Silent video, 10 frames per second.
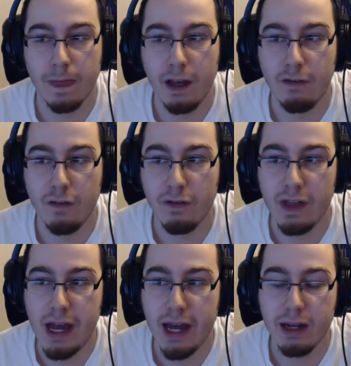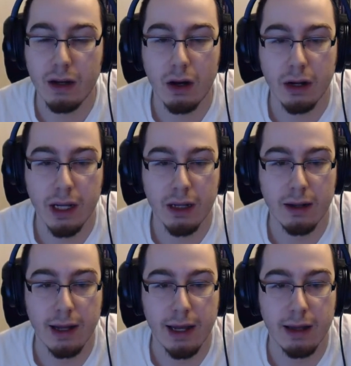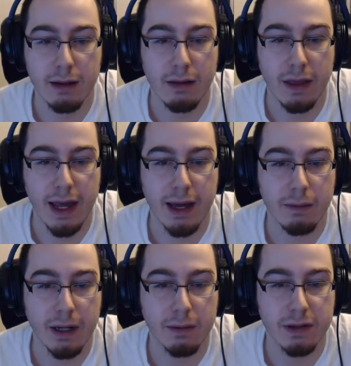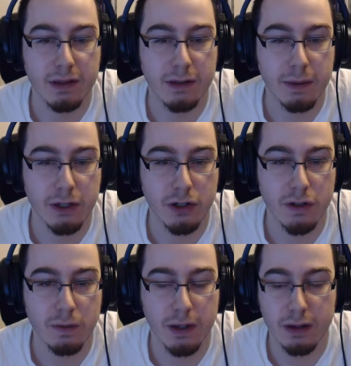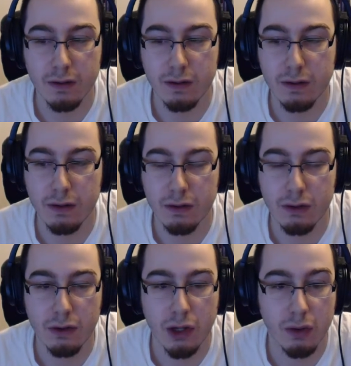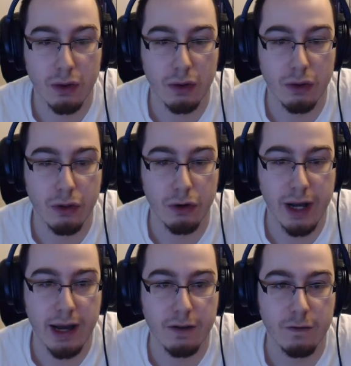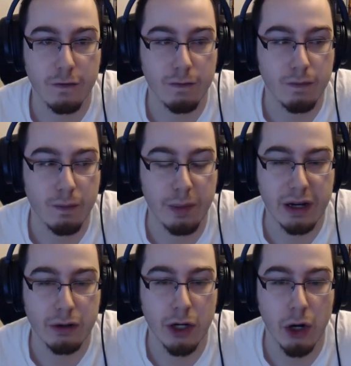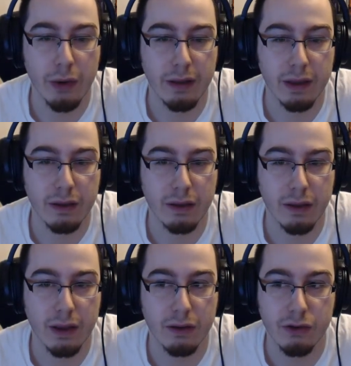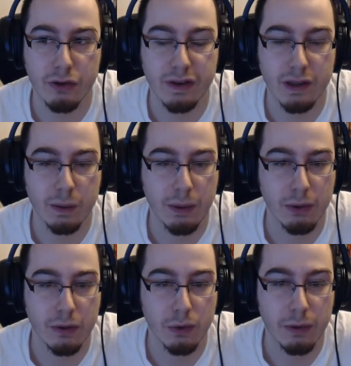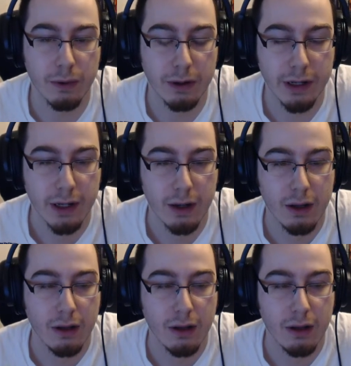If they had gone in and they had become suspicious because they're kind of better knowing than just these people in Woodbury,